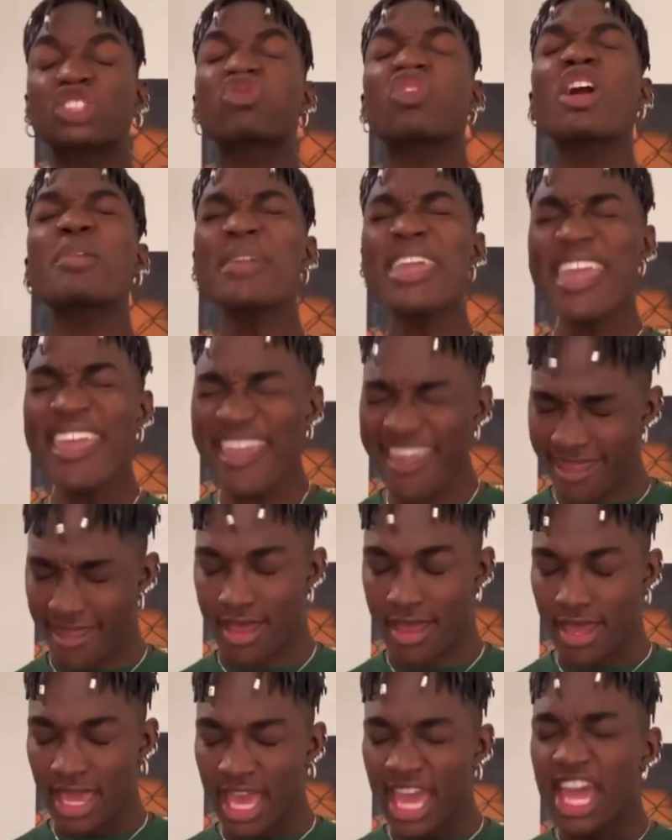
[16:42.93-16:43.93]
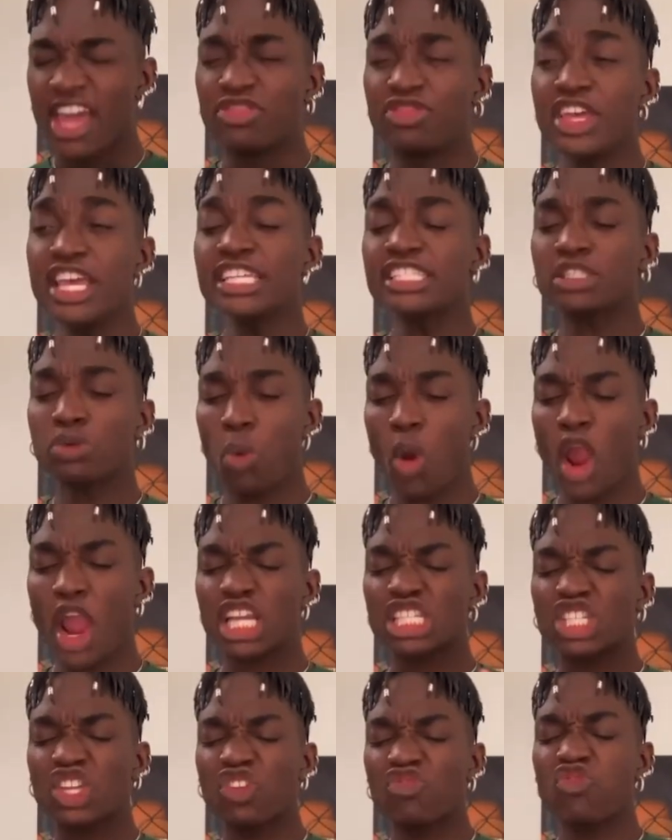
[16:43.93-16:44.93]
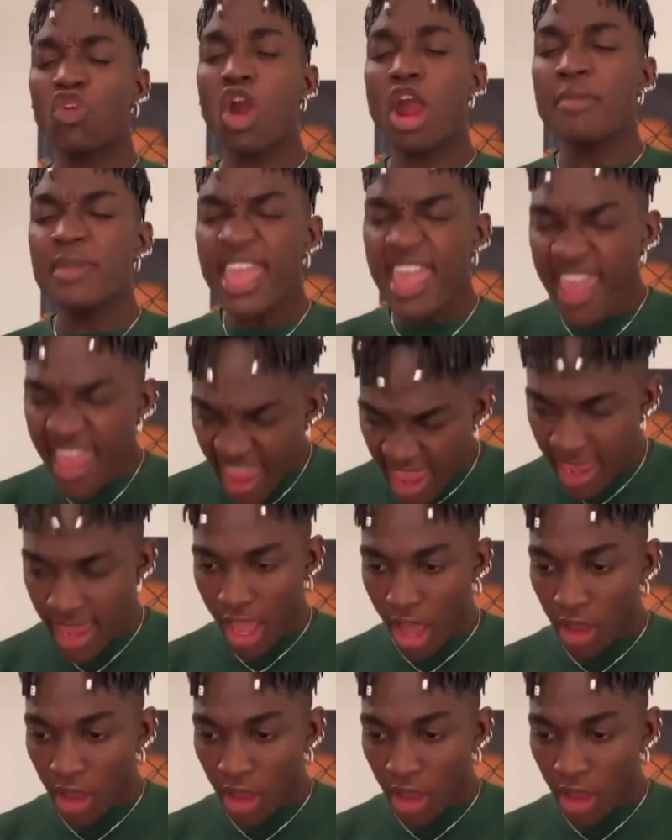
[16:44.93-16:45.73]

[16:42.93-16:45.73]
for me. This works for me,